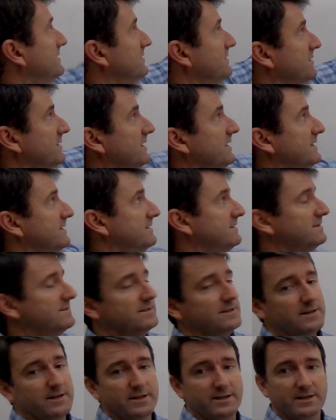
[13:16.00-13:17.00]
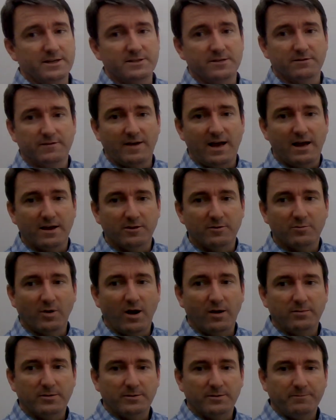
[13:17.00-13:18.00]
to this initial value
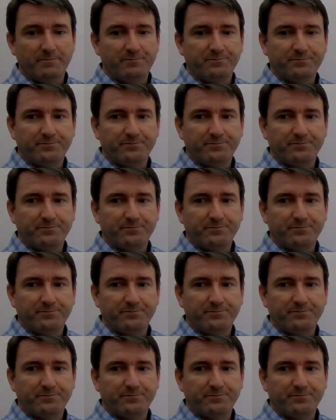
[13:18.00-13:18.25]
problem.